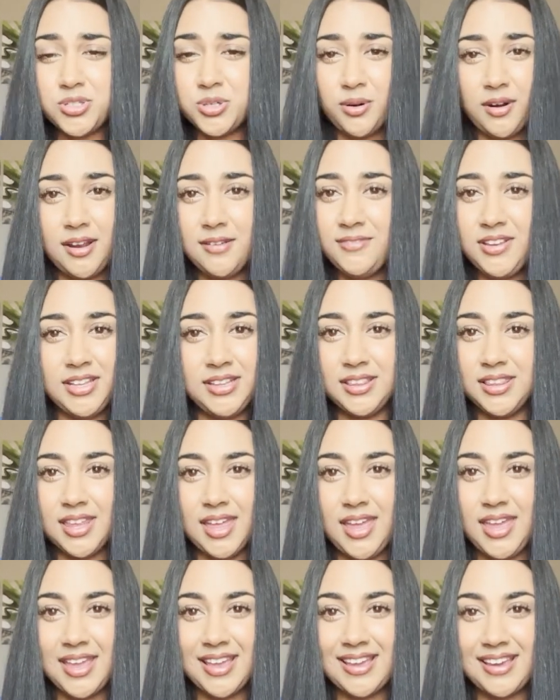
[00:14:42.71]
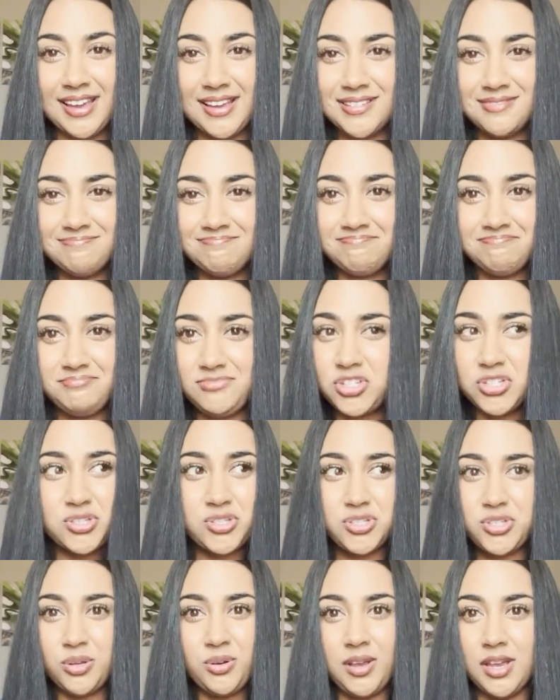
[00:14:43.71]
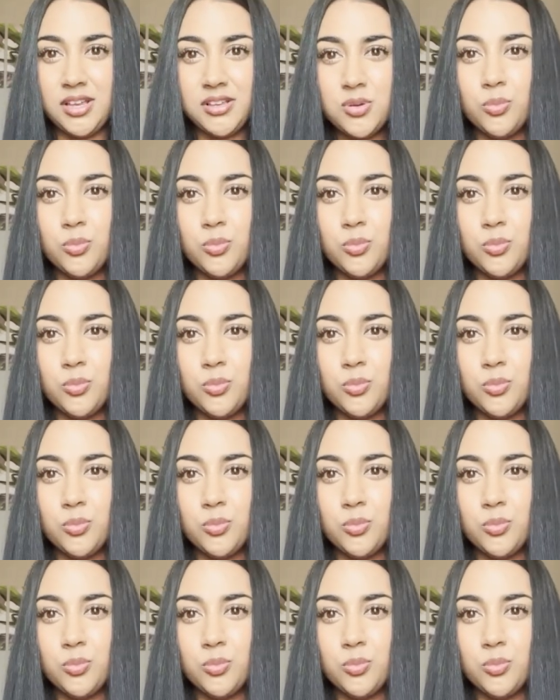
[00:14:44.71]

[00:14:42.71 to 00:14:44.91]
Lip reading: Do you know what I mean? Like, just do it.